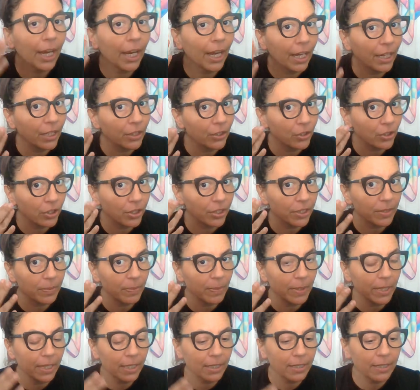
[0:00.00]
It just
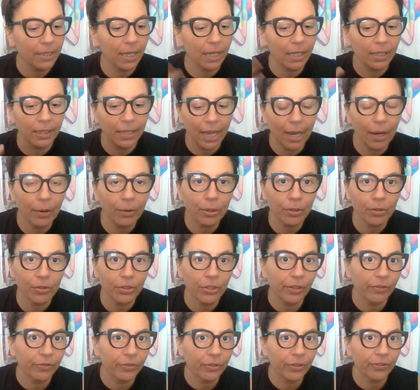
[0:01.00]
means allow
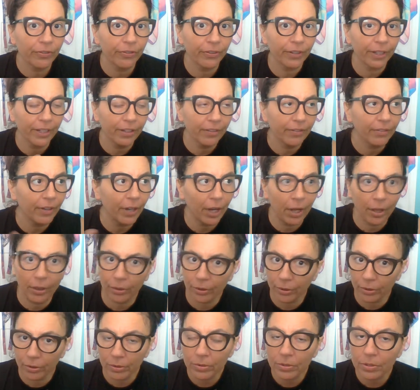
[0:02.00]
yourself to forgive
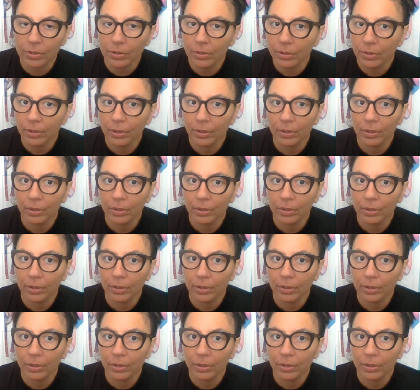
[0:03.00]
others